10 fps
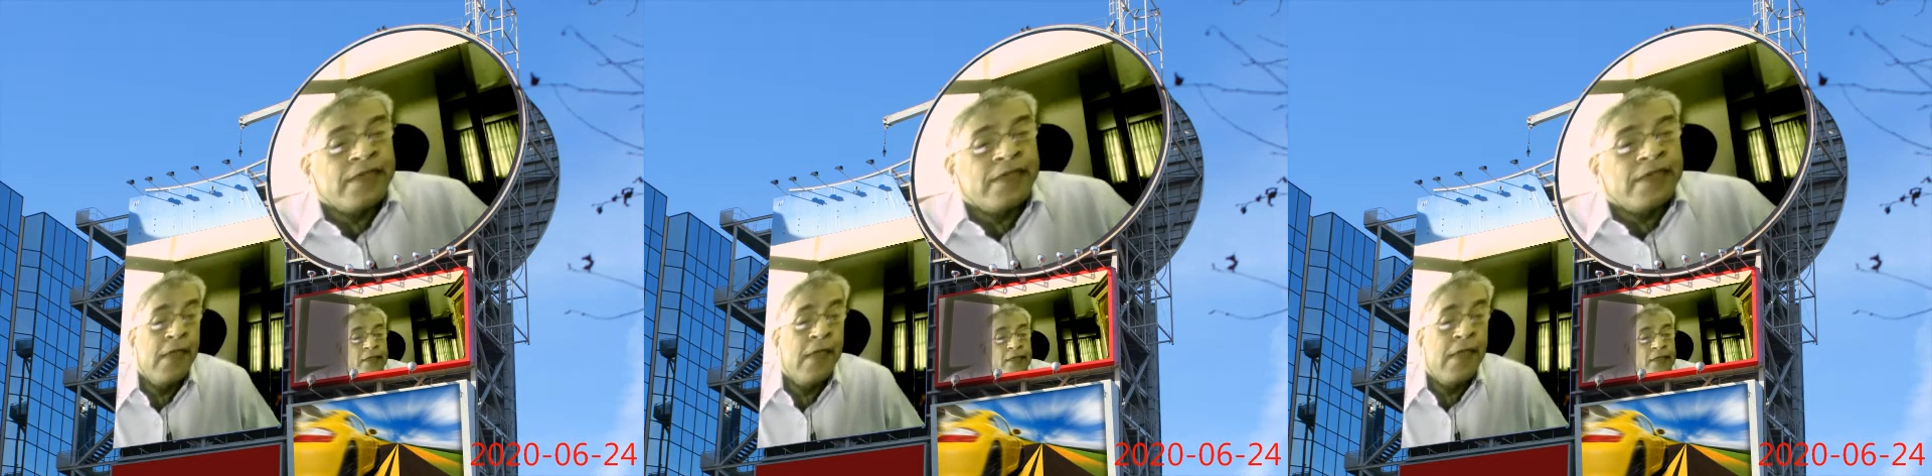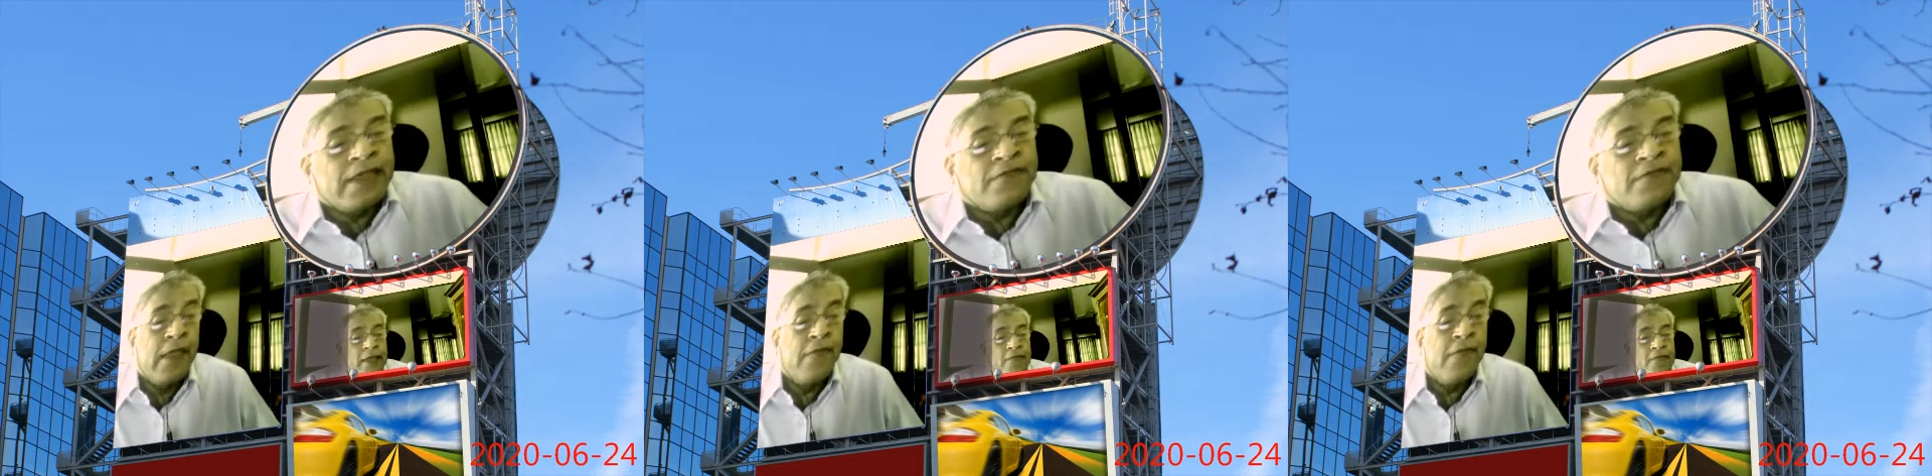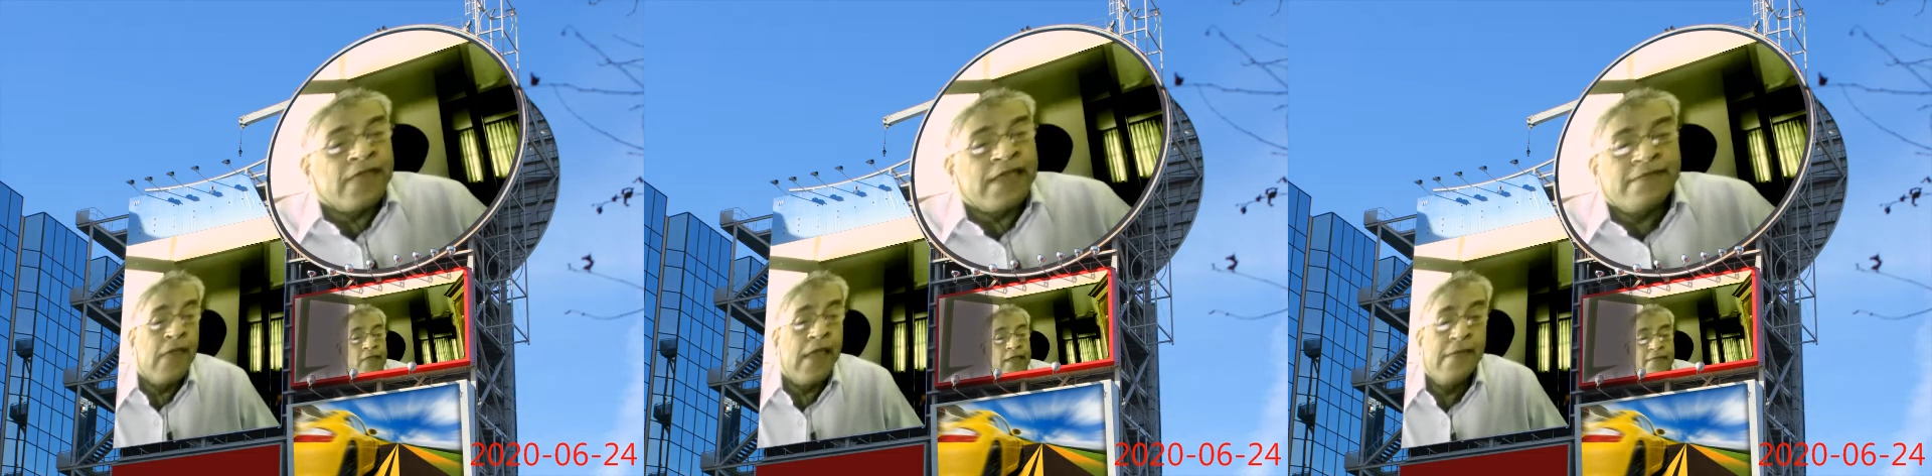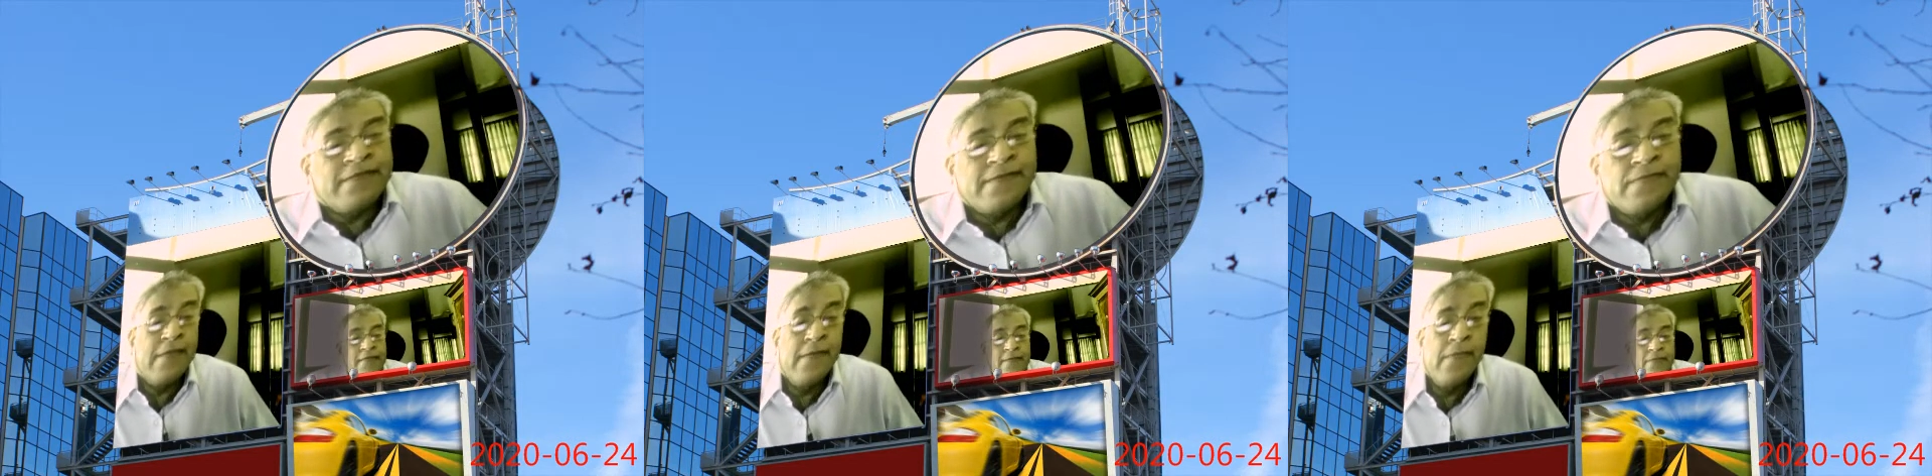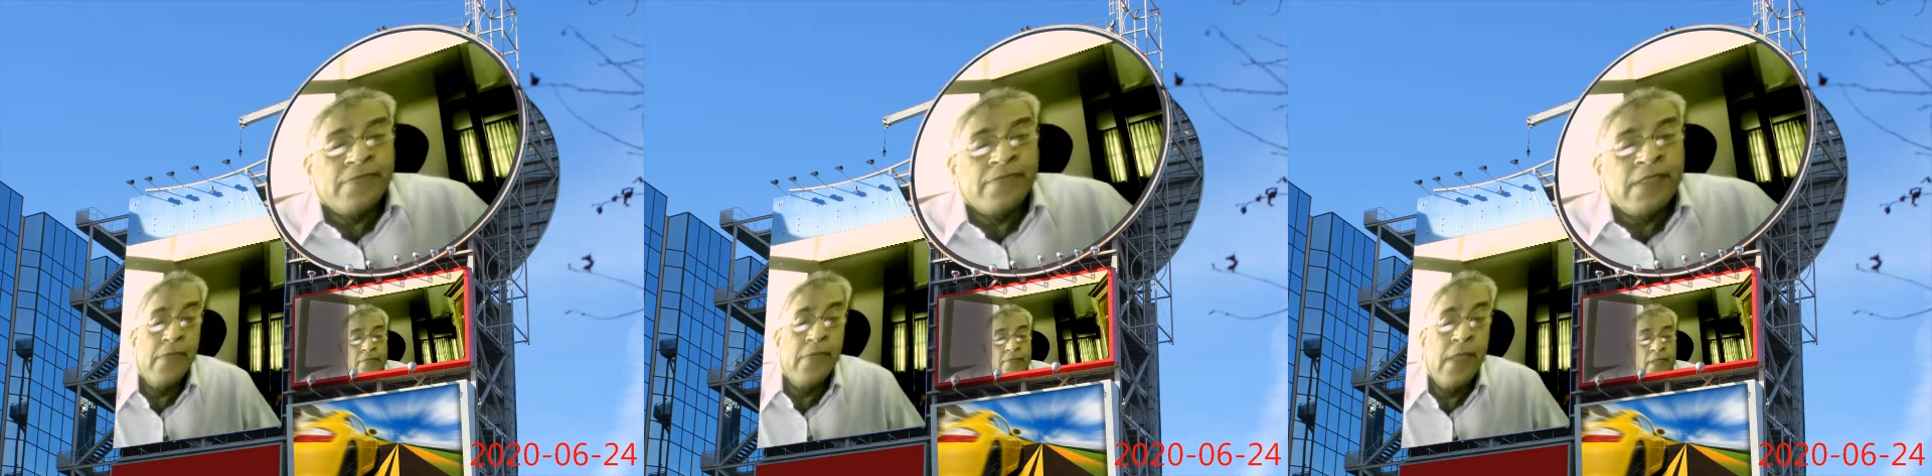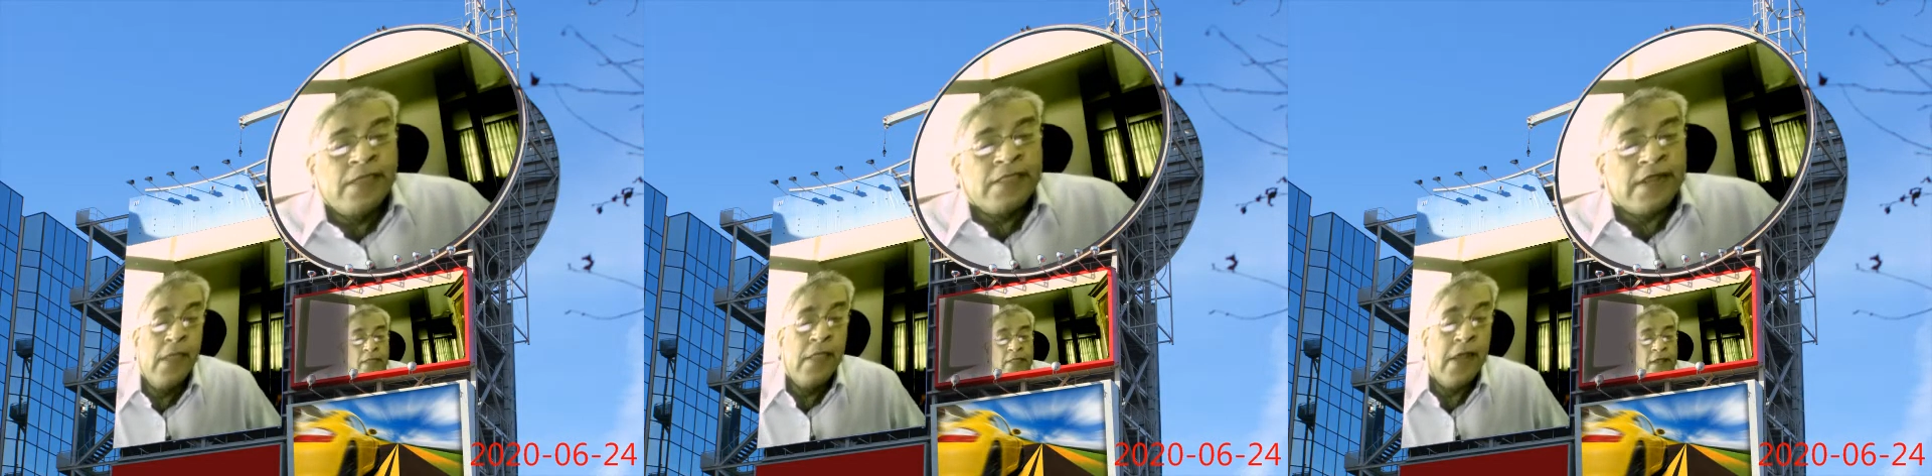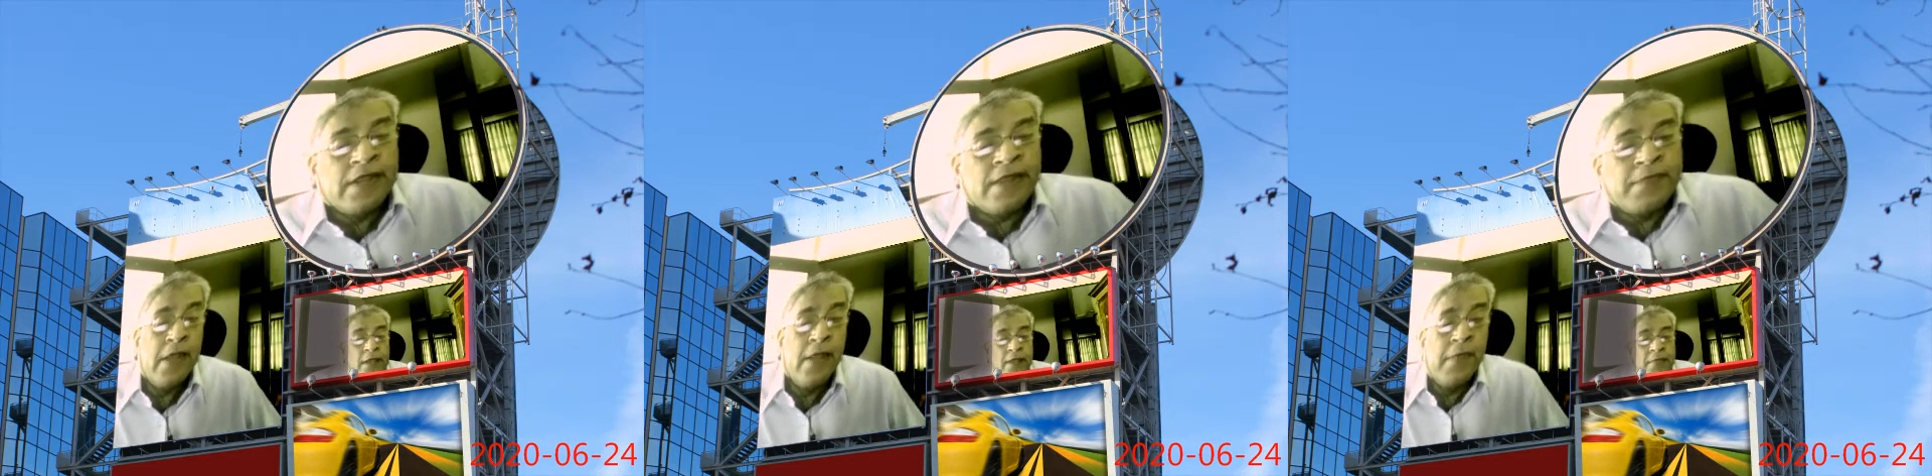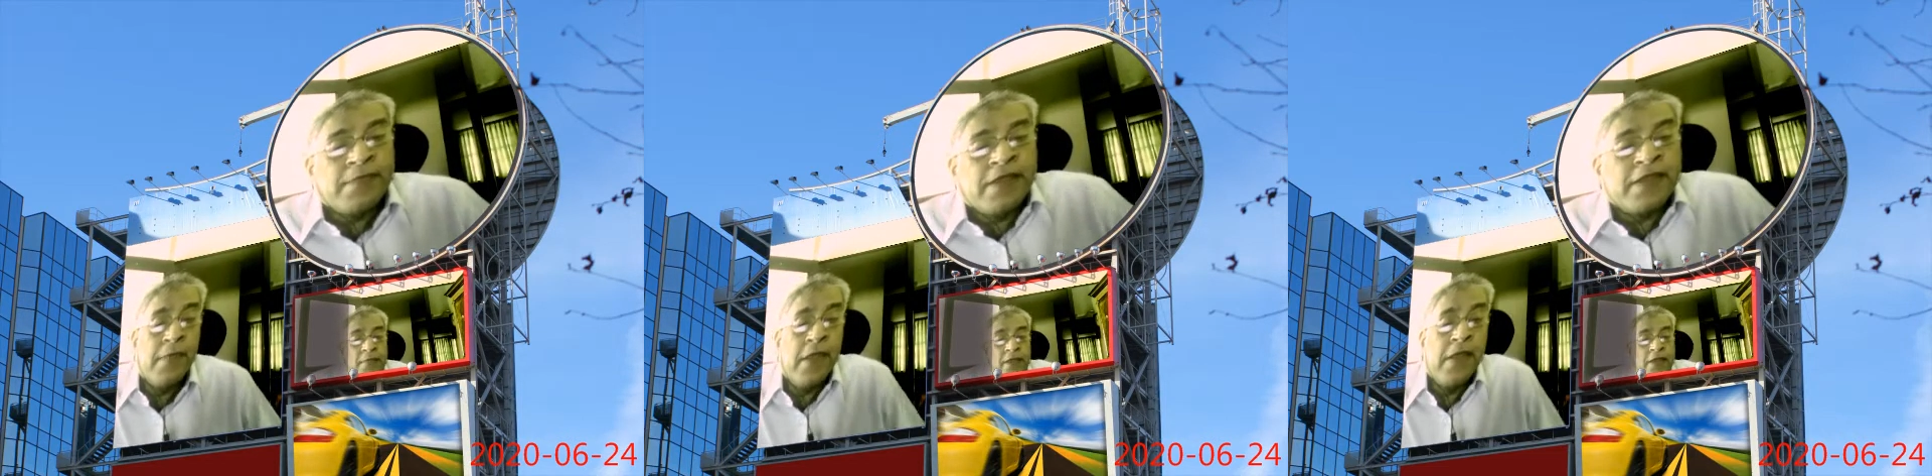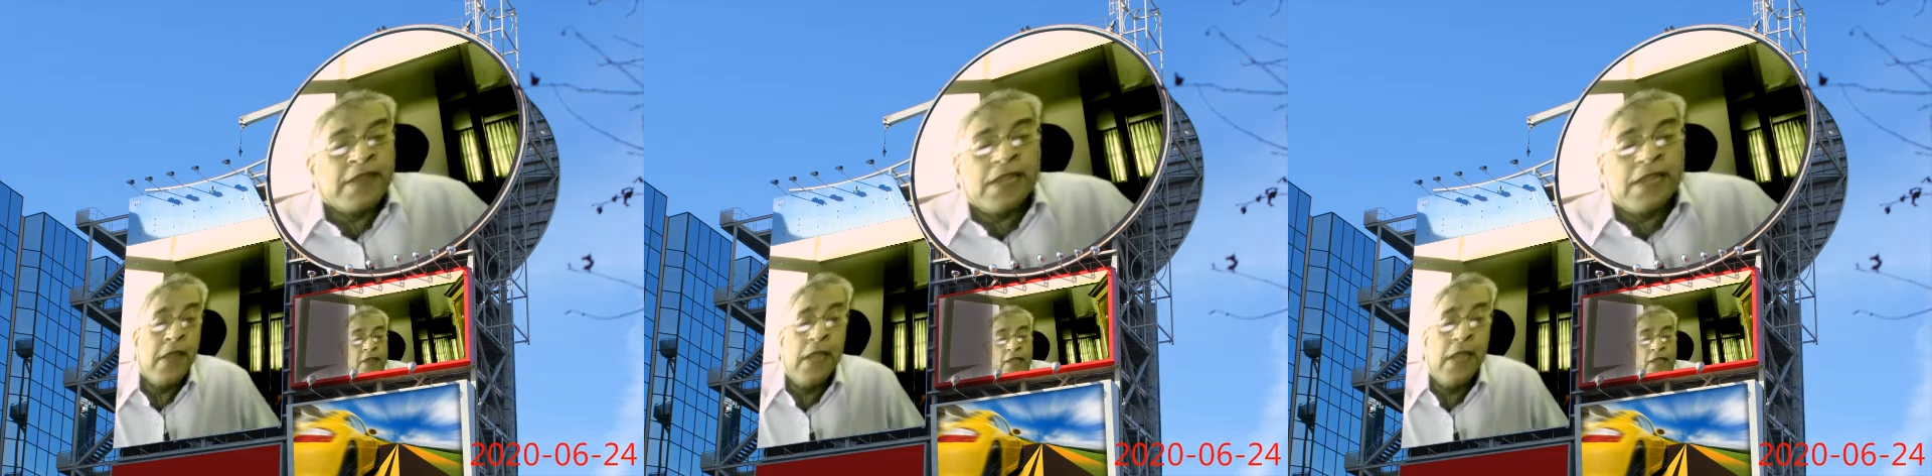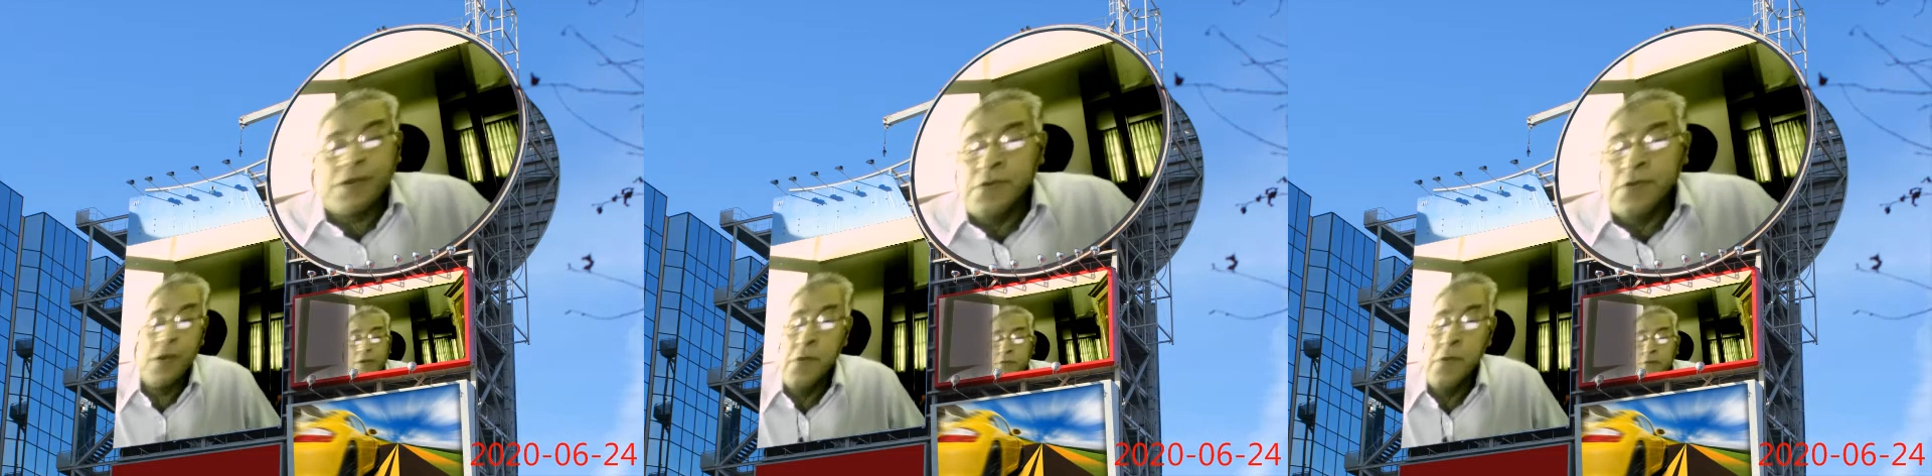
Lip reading: in ways that are beyond your control.